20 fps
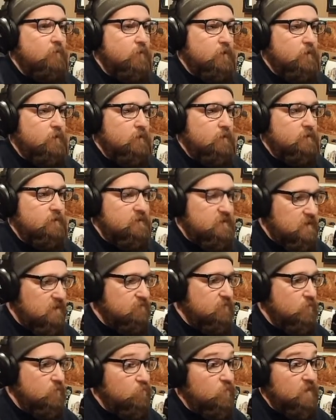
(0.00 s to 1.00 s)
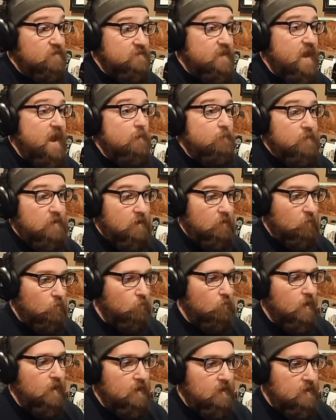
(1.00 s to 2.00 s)
her, given what's happening
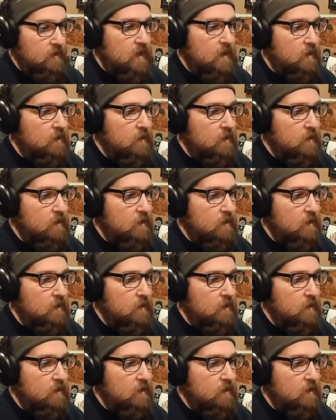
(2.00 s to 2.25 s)
right now.